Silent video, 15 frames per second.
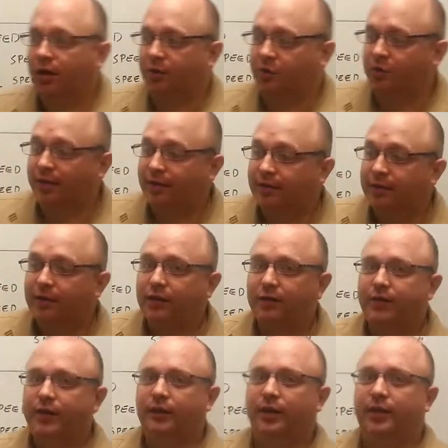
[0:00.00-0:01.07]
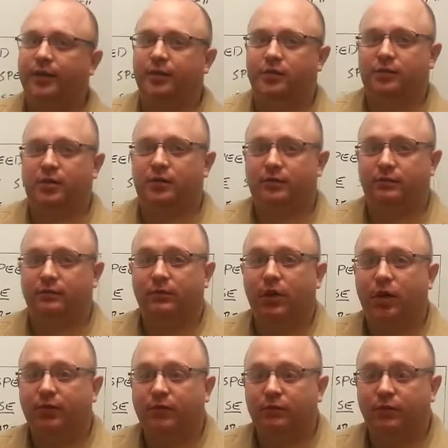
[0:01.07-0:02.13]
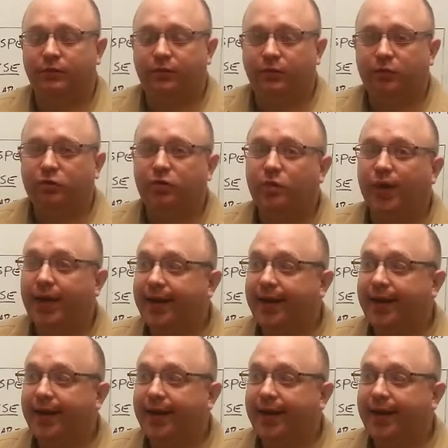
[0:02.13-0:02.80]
You can think of it, and it is also often referred to